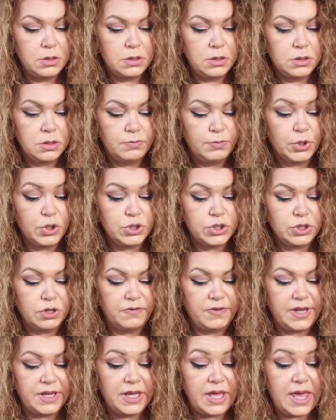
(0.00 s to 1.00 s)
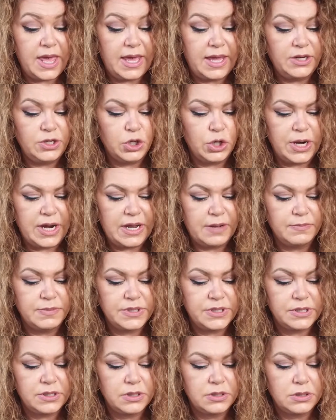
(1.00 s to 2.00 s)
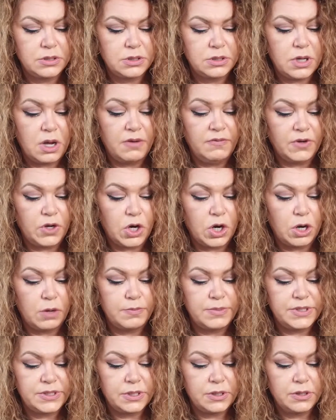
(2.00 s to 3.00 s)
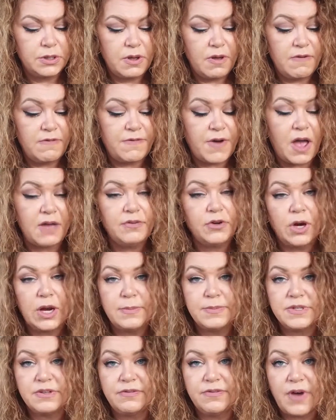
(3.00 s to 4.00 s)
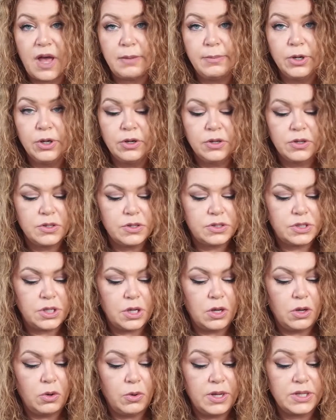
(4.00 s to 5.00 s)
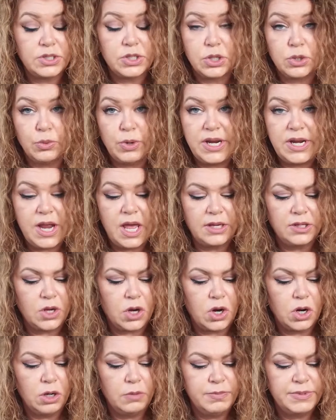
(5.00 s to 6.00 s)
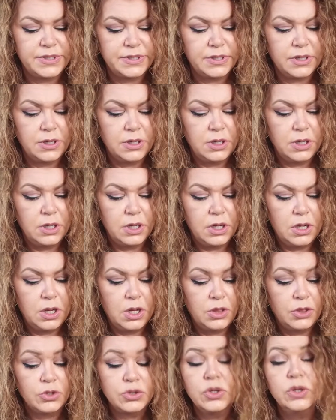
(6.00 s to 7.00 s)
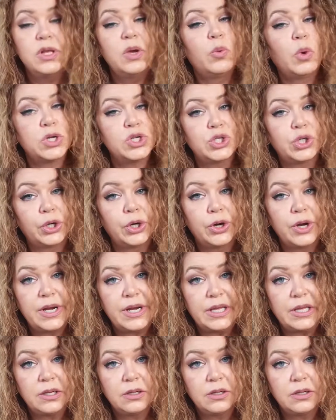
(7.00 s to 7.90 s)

per serving, 8 grams of carbs, 5 grams of fiber. So it's 3 net carbs. There's only 1 sugar in it.